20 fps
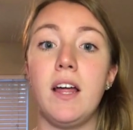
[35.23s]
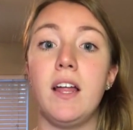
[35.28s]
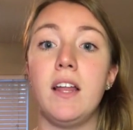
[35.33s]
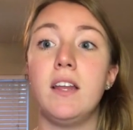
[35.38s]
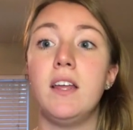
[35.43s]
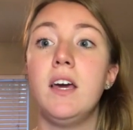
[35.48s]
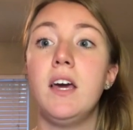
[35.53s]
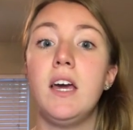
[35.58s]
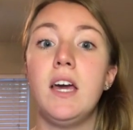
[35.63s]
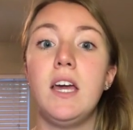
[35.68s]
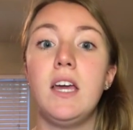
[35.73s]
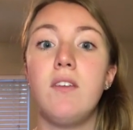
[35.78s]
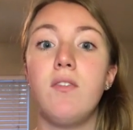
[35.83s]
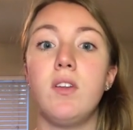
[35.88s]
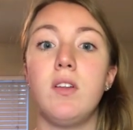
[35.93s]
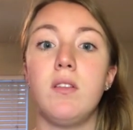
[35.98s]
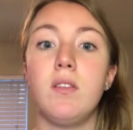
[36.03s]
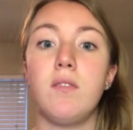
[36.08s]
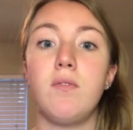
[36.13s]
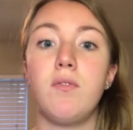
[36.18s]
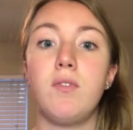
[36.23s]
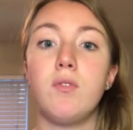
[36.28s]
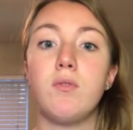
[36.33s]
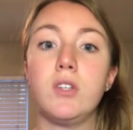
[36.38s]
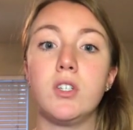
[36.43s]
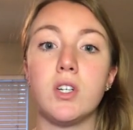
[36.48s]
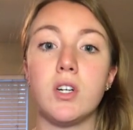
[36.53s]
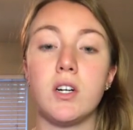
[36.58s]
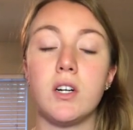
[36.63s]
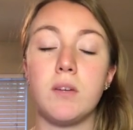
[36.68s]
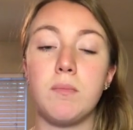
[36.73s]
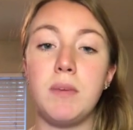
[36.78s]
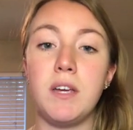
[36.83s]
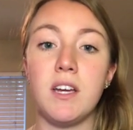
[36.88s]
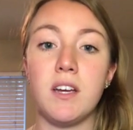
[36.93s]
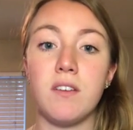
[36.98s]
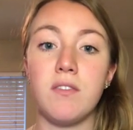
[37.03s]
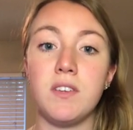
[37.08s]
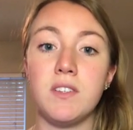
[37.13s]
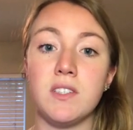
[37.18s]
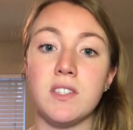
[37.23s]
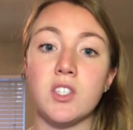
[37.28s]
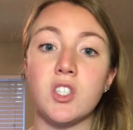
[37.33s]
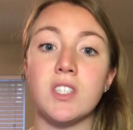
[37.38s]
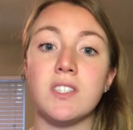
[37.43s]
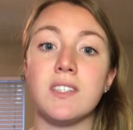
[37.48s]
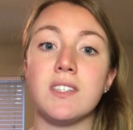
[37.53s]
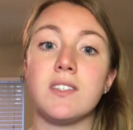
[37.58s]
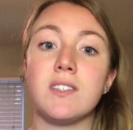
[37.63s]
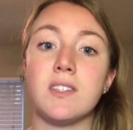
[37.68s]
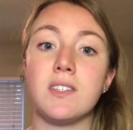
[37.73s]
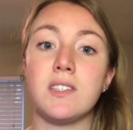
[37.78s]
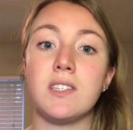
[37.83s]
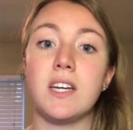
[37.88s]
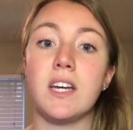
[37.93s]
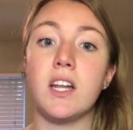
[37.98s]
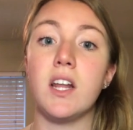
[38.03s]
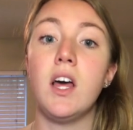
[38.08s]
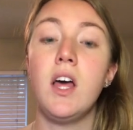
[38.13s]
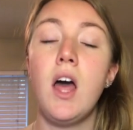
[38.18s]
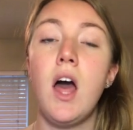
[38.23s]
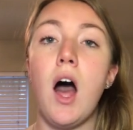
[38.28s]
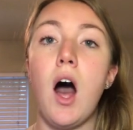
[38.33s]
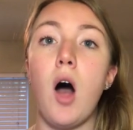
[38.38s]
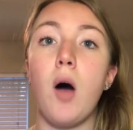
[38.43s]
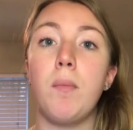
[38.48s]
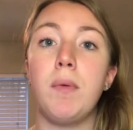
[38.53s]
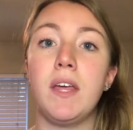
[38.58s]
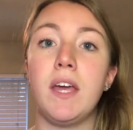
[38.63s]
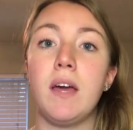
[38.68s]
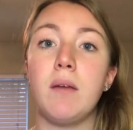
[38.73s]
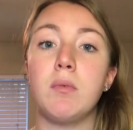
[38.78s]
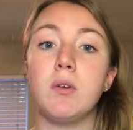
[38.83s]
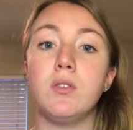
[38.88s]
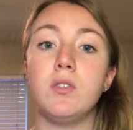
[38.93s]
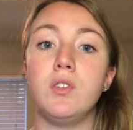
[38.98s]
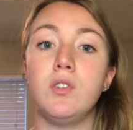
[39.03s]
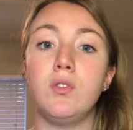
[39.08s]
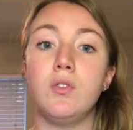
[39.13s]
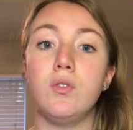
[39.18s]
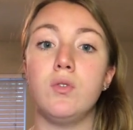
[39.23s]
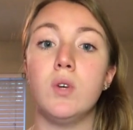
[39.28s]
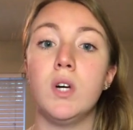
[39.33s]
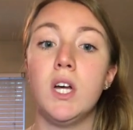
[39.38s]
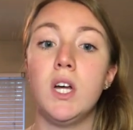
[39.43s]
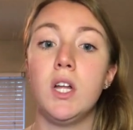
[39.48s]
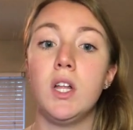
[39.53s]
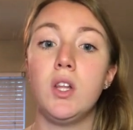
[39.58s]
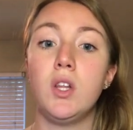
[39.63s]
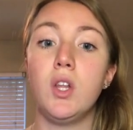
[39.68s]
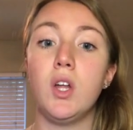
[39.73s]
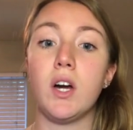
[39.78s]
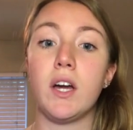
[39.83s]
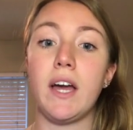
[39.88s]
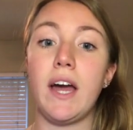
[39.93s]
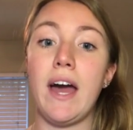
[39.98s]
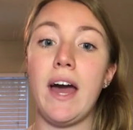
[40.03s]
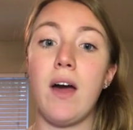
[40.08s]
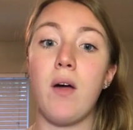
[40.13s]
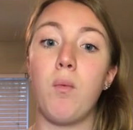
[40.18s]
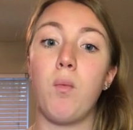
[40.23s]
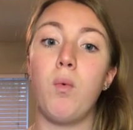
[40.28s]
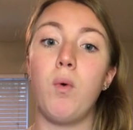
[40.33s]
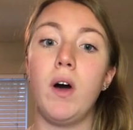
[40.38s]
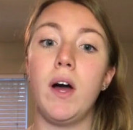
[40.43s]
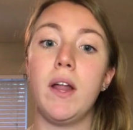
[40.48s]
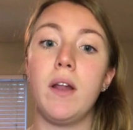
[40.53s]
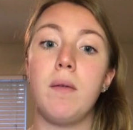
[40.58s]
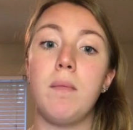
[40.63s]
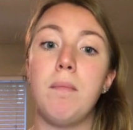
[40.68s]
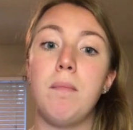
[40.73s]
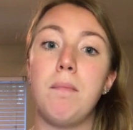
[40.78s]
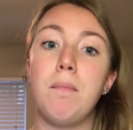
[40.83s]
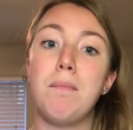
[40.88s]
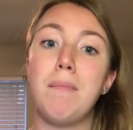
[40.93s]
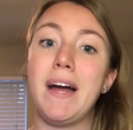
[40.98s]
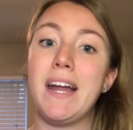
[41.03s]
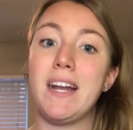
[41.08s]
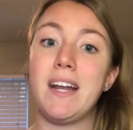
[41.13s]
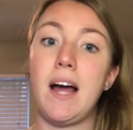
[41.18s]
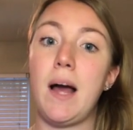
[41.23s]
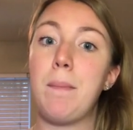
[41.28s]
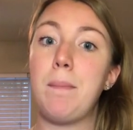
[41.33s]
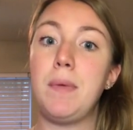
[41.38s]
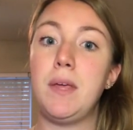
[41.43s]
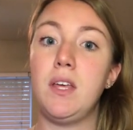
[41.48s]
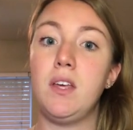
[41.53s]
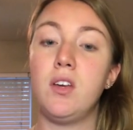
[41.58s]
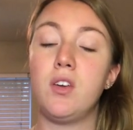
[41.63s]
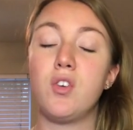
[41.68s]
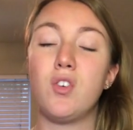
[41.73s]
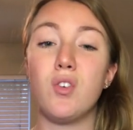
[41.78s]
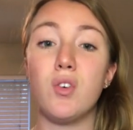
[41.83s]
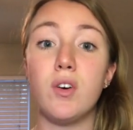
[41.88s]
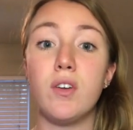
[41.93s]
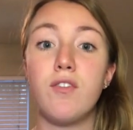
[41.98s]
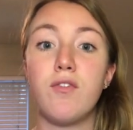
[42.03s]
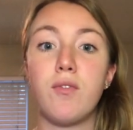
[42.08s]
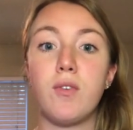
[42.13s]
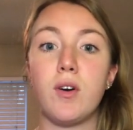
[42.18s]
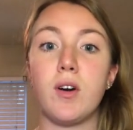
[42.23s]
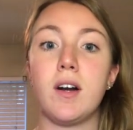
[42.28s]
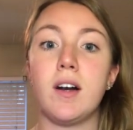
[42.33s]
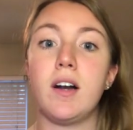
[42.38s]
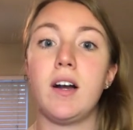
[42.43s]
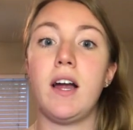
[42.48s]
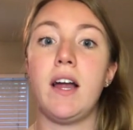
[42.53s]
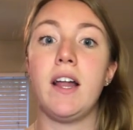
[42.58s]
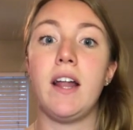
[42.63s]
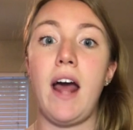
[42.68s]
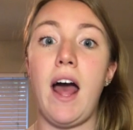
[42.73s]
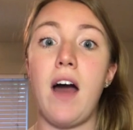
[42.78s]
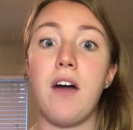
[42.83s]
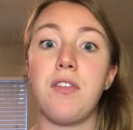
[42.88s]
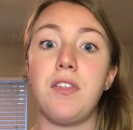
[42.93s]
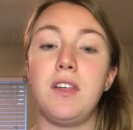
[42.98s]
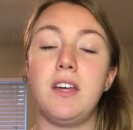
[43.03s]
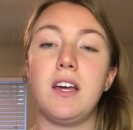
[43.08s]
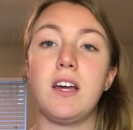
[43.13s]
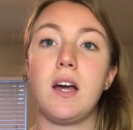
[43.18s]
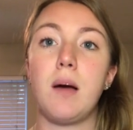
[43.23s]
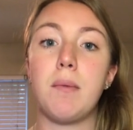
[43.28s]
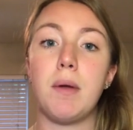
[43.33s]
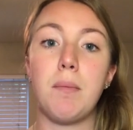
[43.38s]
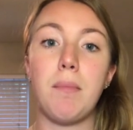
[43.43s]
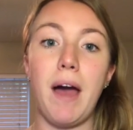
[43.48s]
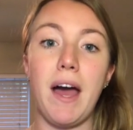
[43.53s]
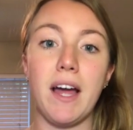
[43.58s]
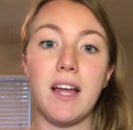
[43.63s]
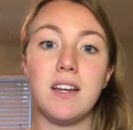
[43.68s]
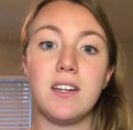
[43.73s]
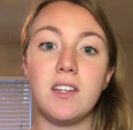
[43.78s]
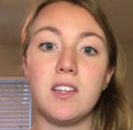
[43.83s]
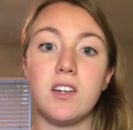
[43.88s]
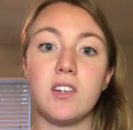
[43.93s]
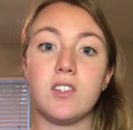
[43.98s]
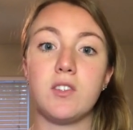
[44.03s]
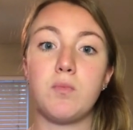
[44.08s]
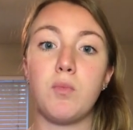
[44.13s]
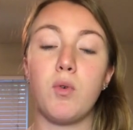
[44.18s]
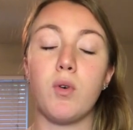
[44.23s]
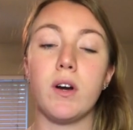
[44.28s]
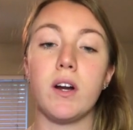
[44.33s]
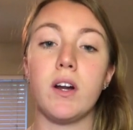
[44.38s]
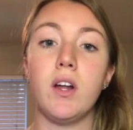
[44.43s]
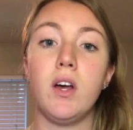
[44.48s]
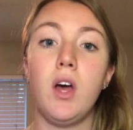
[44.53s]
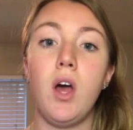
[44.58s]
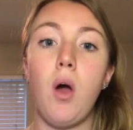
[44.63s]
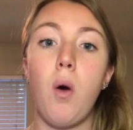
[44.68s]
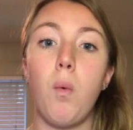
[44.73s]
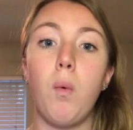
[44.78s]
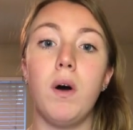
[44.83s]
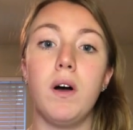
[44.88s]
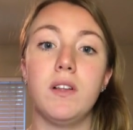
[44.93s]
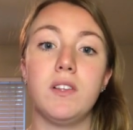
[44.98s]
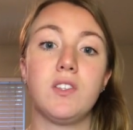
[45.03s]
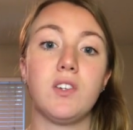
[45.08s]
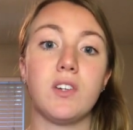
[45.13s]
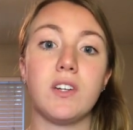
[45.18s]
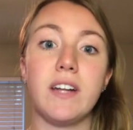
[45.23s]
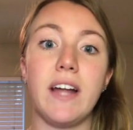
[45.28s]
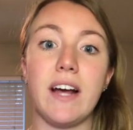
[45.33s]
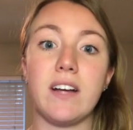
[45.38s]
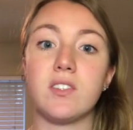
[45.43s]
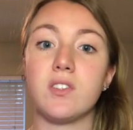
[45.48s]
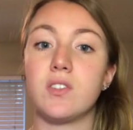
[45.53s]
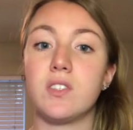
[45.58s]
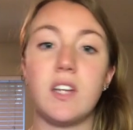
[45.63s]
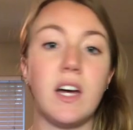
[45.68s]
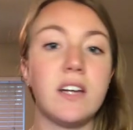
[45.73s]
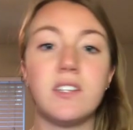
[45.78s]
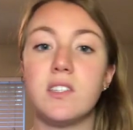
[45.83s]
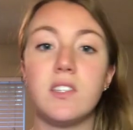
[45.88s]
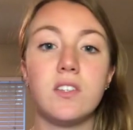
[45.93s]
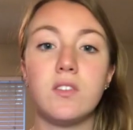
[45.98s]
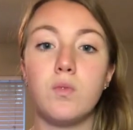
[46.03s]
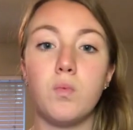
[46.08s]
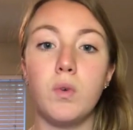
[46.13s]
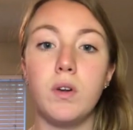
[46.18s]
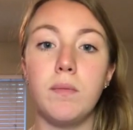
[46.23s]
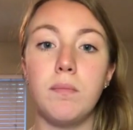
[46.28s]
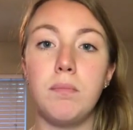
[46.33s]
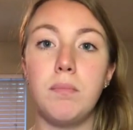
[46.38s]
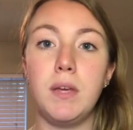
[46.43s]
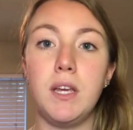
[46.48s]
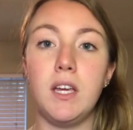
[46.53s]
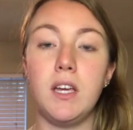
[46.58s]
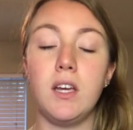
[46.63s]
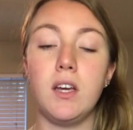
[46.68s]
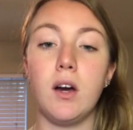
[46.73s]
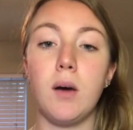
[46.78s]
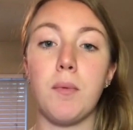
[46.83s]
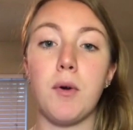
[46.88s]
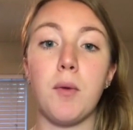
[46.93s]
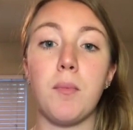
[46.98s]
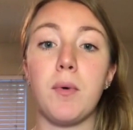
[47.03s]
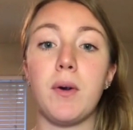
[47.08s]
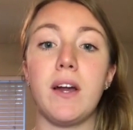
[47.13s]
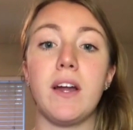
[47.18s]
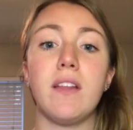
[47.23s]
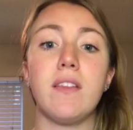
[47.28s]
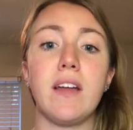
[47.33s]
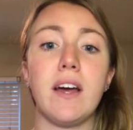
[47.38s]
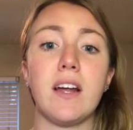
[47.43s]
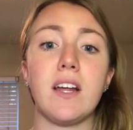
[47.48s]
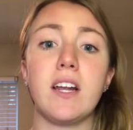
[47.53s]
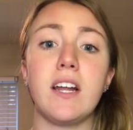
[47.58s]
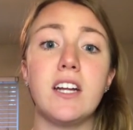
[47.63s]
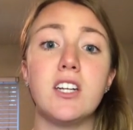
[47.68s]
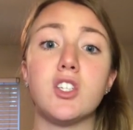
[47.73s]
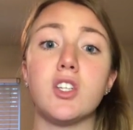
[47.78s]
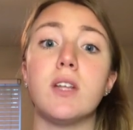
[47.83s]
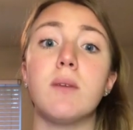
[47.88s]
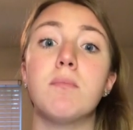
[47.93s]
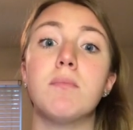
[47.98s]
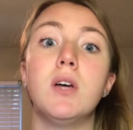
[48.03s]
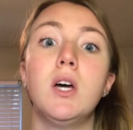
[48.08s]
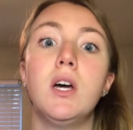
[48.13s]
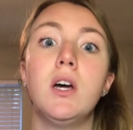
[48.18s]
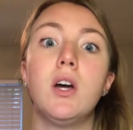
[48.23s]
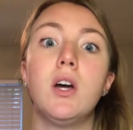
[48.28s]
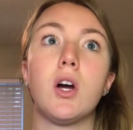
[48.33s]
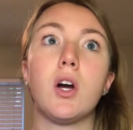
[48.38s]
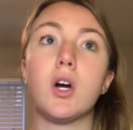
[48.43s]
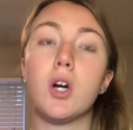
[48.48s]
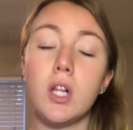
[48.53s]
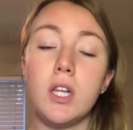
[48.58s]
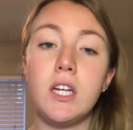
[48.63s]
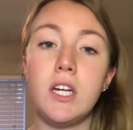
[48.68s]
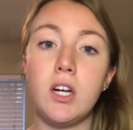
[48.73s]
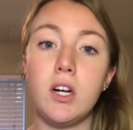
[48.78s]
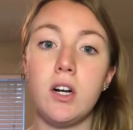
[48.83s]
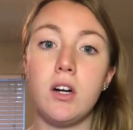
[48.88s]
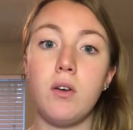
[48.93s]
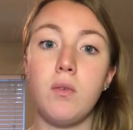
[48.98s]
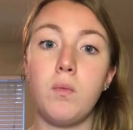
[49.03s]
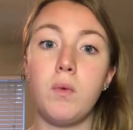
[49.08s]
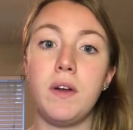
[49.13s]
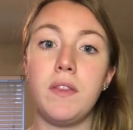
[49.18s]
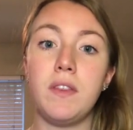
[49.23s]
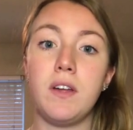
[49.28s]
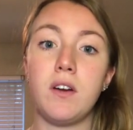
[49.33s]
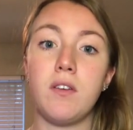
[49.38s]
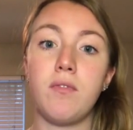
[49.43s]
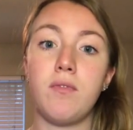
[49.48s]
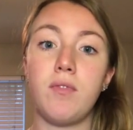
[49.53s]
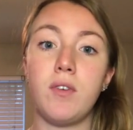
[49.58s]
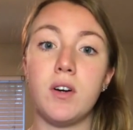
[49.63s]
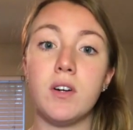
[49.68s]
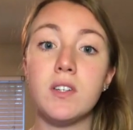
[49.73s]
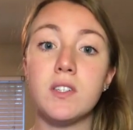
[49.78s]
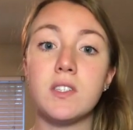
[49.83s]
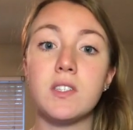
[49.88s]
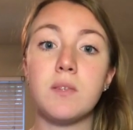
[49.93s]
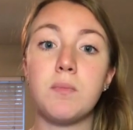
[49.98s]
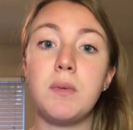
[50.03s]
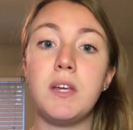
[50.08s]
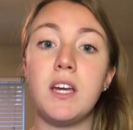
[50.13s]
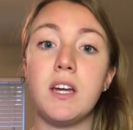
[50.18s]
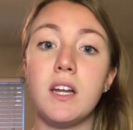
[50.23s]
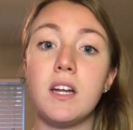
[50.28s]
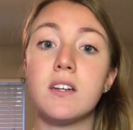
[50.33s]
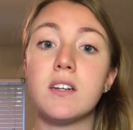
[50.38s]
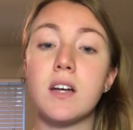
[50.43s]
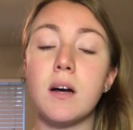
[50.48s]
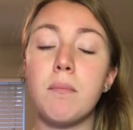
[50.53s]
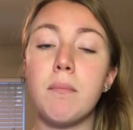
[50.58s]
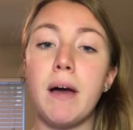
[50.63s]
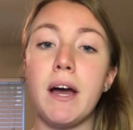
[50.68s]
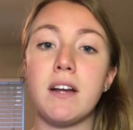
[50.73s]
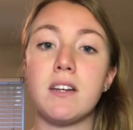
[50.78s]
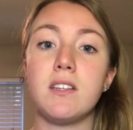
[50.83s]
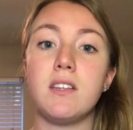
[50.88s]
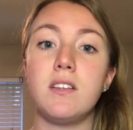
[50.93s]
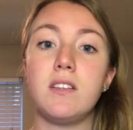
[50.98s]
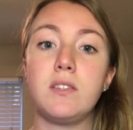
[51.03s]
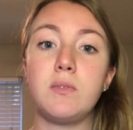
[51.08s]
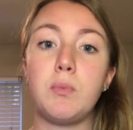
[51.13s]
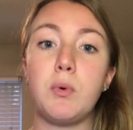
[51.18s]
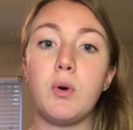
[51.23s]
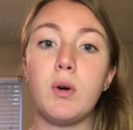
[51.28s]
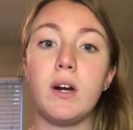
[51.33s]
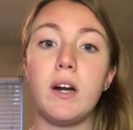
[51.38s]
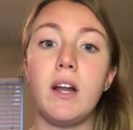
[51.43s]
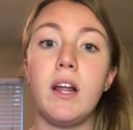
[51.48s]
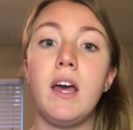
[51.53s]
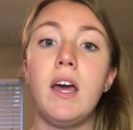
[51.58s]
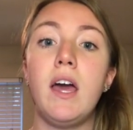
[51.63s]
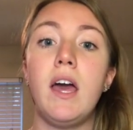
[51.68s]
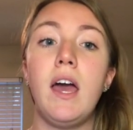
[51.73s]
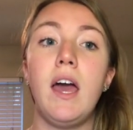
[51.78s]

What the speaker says: And even in the future, being a physician's assistant, I'll be able to look at what might not be good for an athlete coming back into their sport, what certain exercises wouldn't be appropriate and that could injure them earlier when they're first beginning to come back to the sport,